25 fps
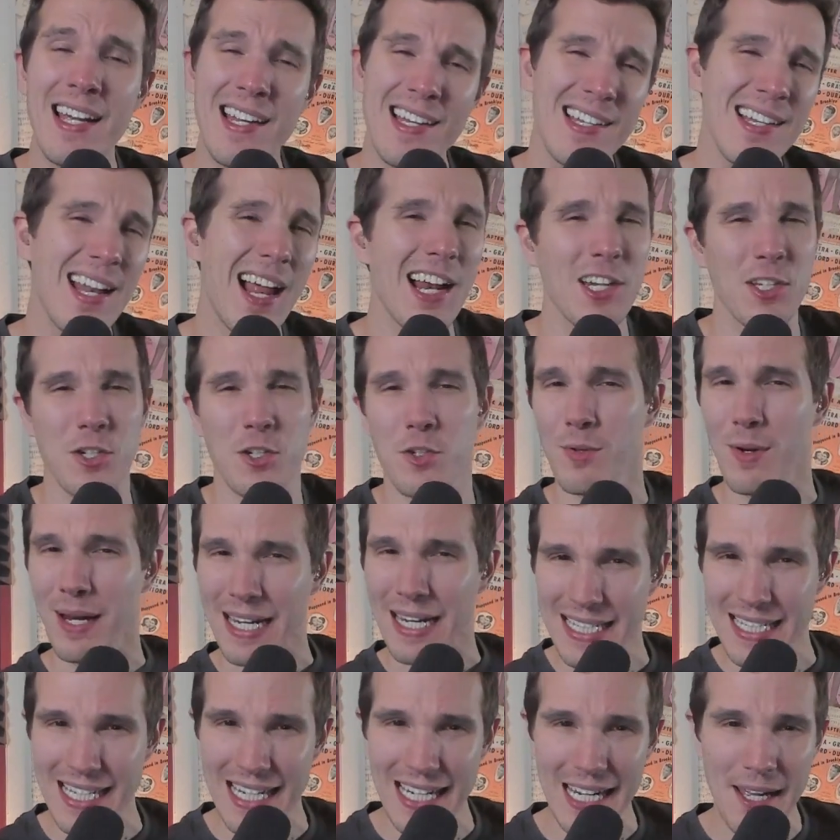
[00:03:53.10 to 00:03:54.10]
Not
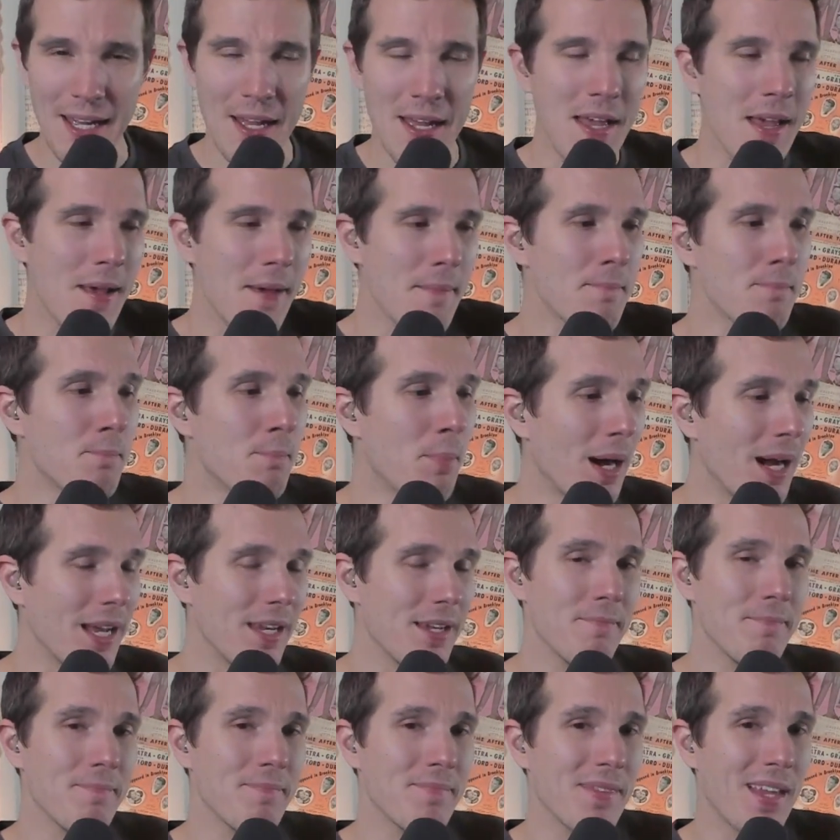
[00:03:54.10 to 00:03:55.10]
crazy,
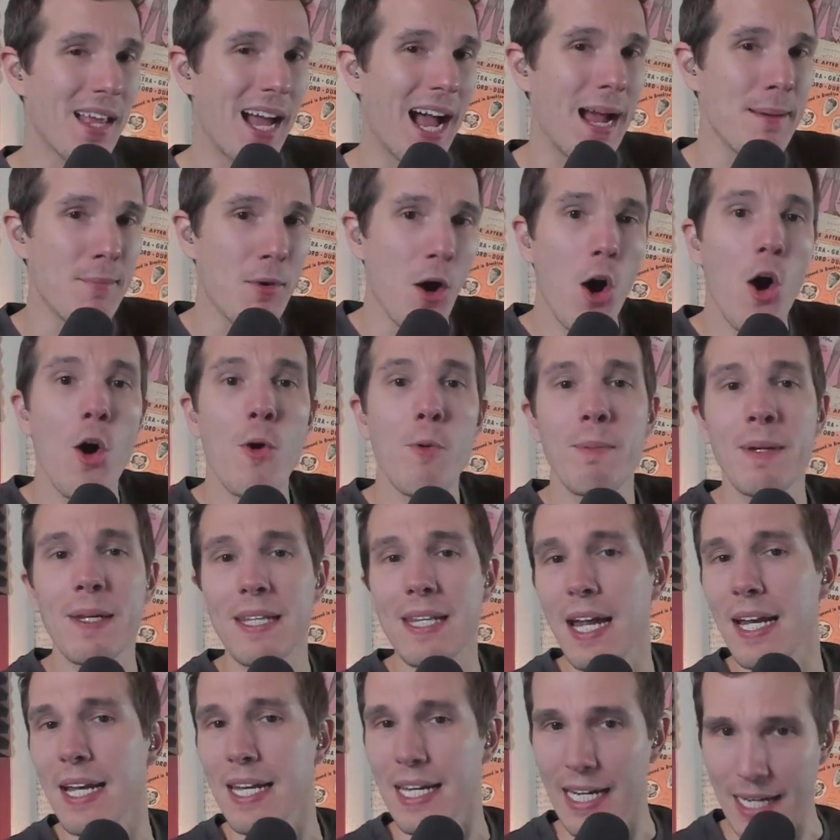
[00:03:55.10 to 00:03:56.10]
but I'm hoping
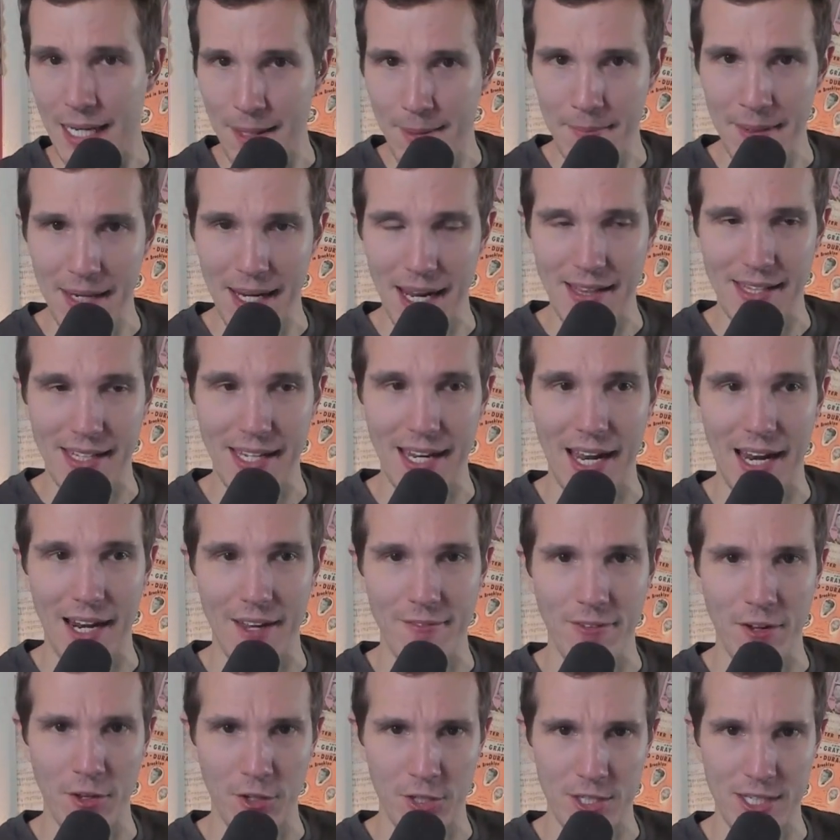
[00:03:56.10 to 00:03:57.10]
that he can be at the
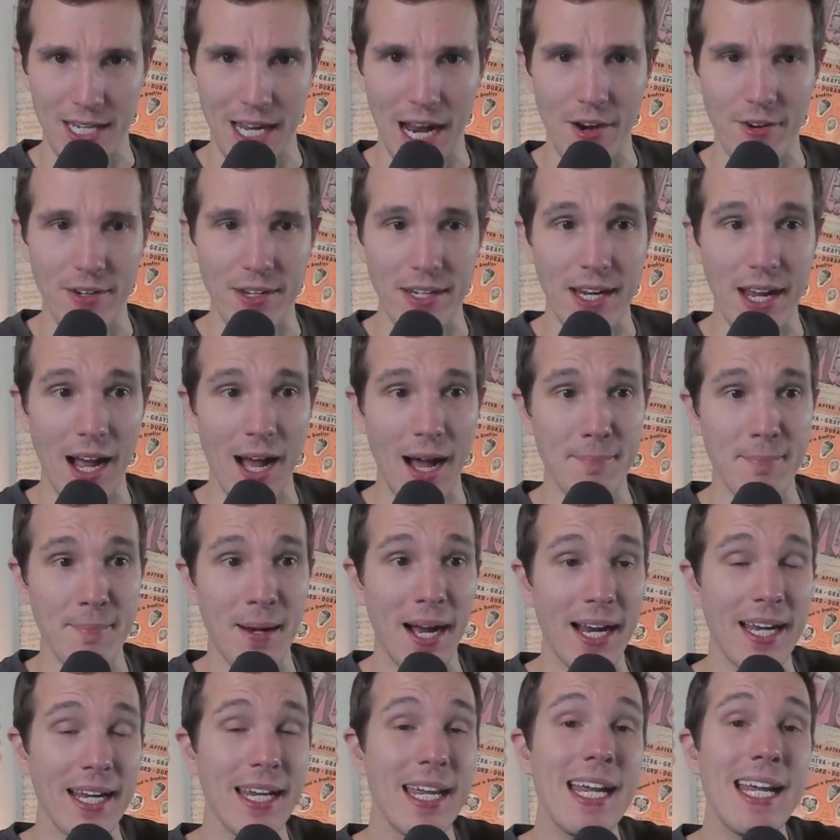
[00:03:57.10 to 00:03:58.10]
NFL scouting
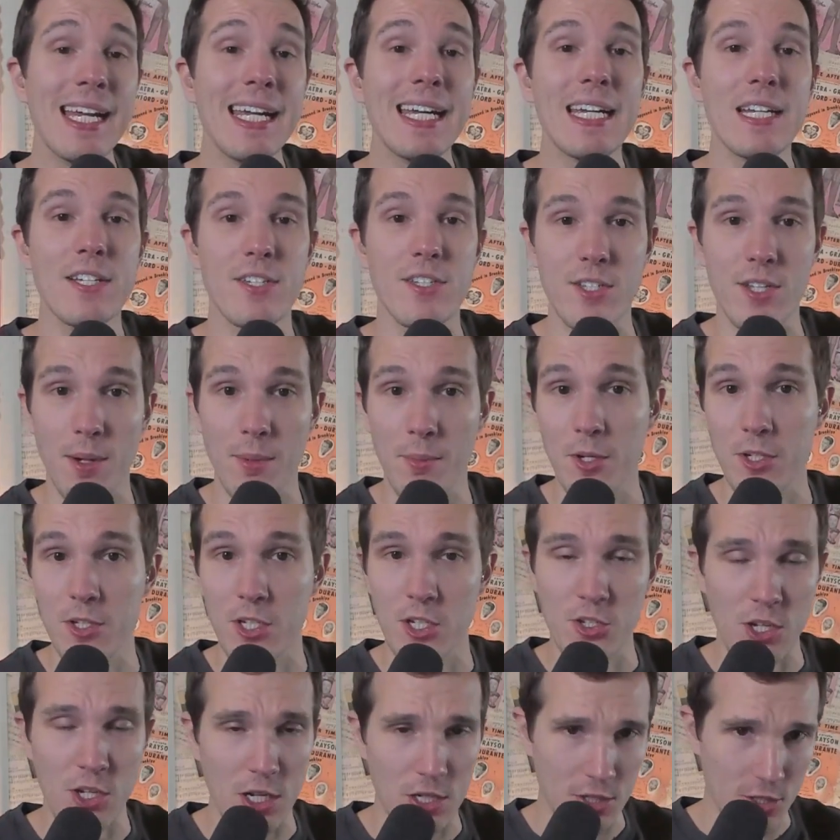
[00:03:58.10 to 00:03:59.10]
combine. He's someone to
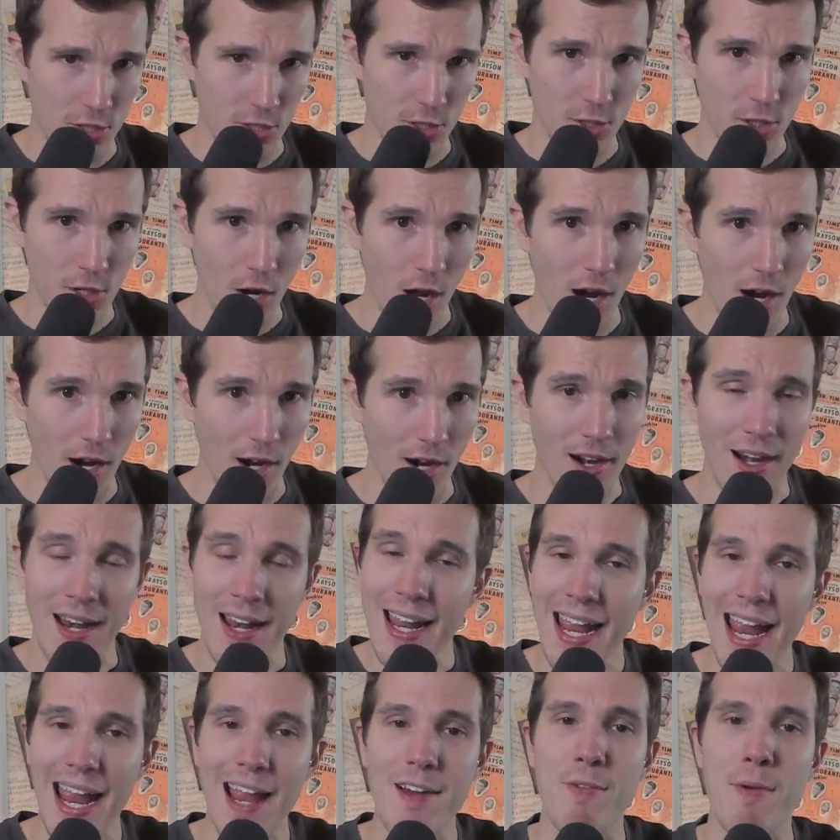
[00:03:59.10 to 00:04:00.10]
just star
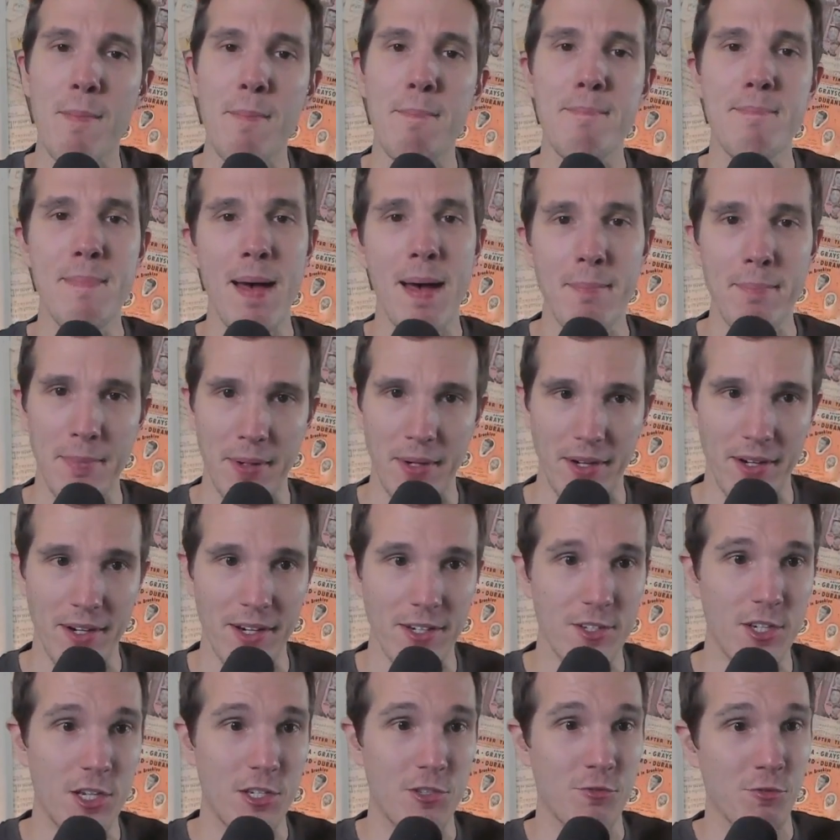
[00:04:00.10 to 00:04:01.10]
and remember.
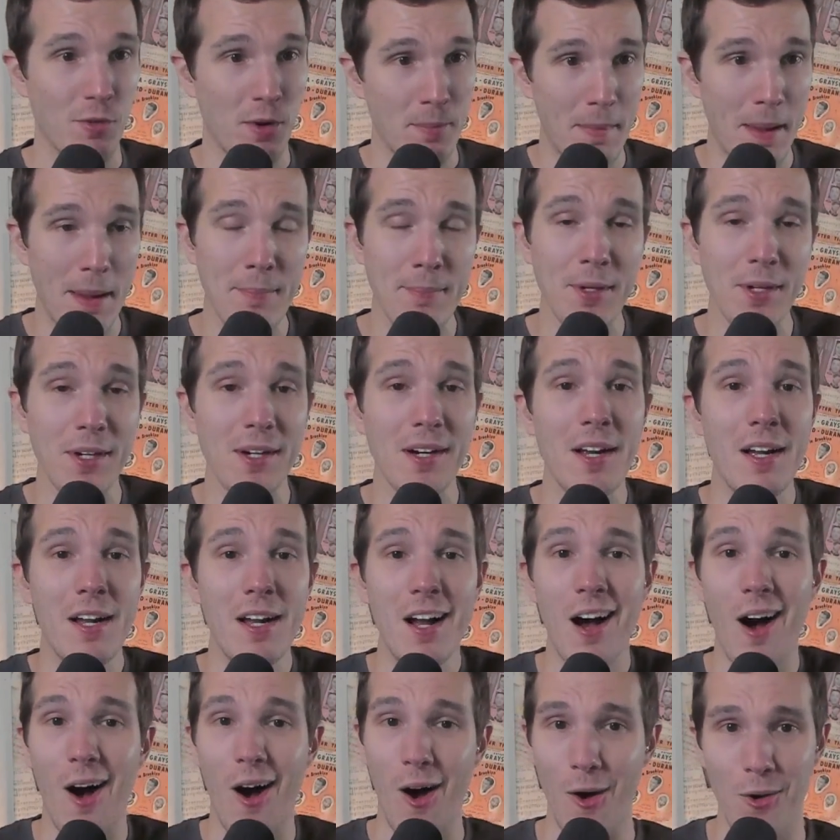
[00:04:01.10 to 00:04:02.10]
Just remember
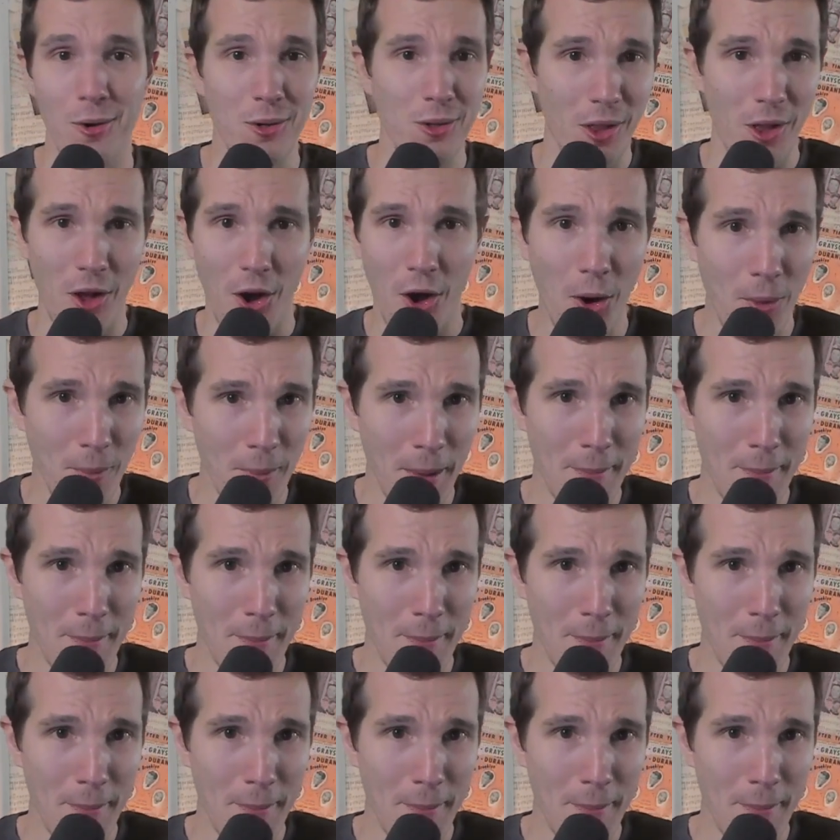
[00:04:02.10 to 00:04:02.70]
Oklahoma